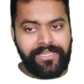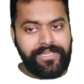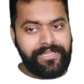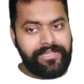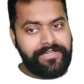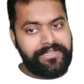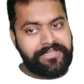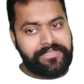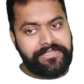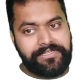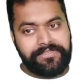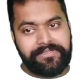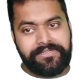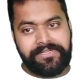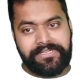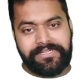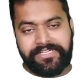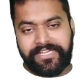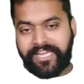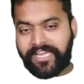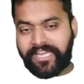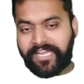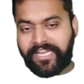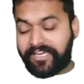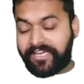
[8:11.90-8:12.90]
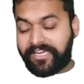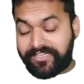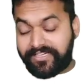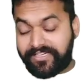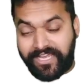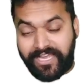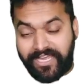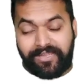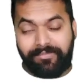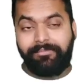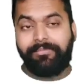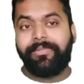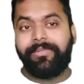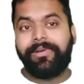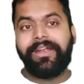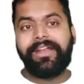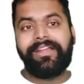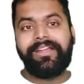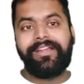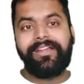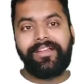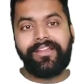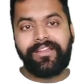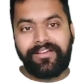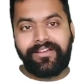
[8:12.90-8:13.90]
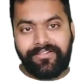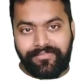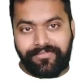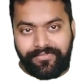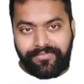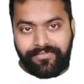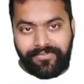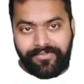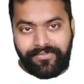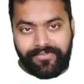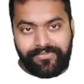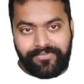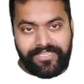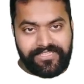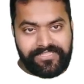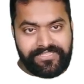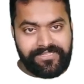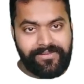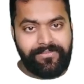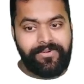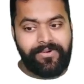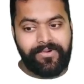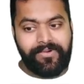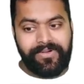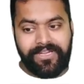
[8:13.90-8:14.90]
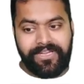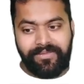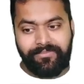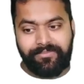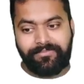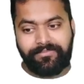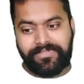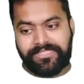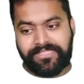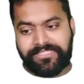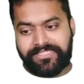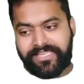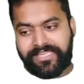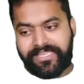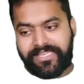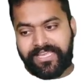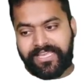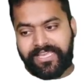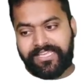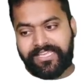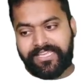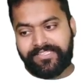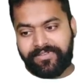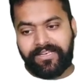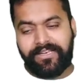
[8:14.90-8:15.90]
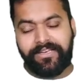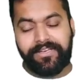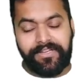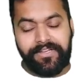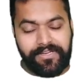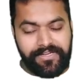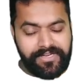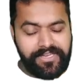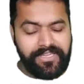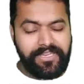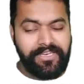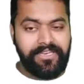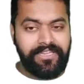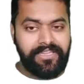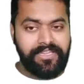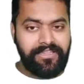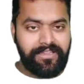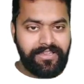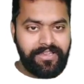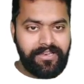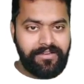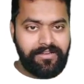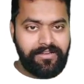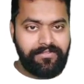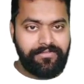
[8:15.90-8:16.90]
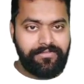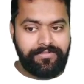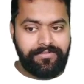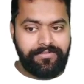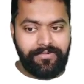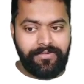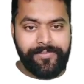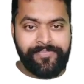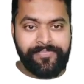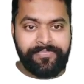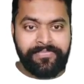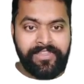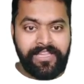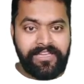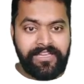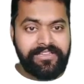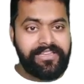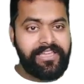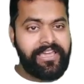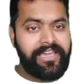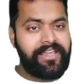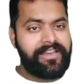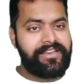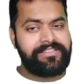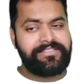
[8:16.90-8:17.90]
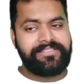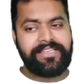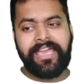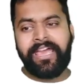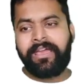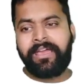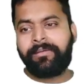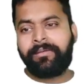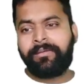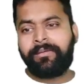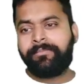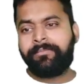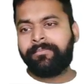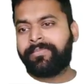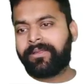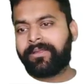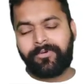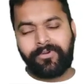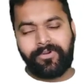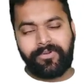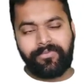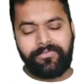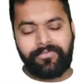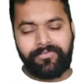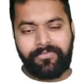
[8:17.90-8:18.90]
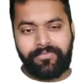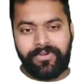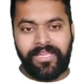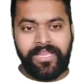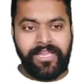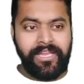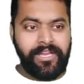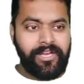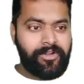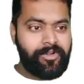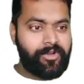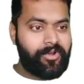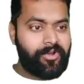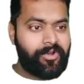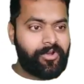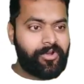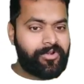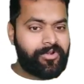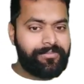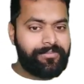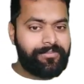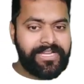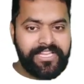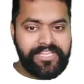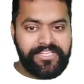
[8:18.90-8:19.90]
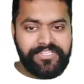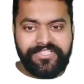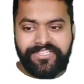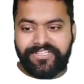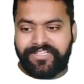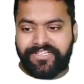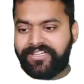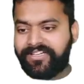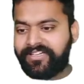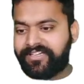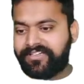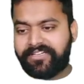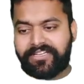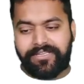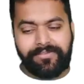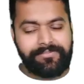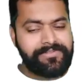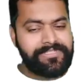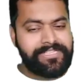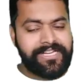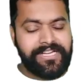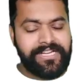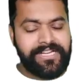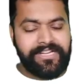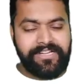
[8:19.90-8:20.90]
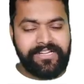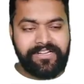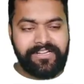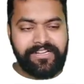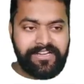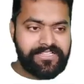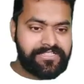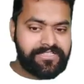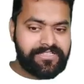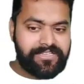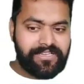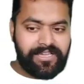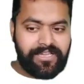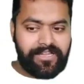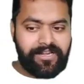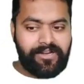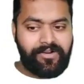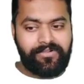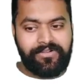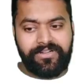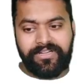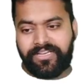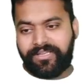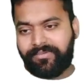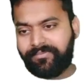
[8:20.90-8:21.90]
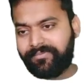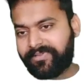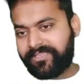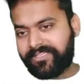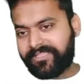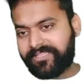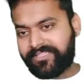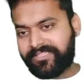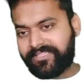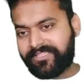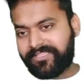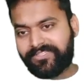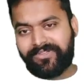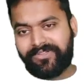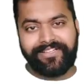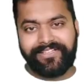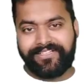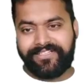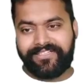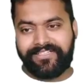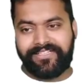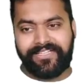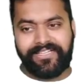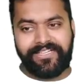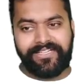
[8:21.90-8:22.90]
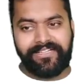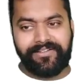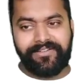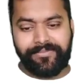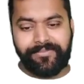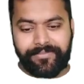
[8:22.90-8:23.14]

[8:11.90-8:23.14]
uh, take a time and learn few things about TMUX as well. Really helpful. There is ample amount of documentation, tips and tricks around TMUX on the internet.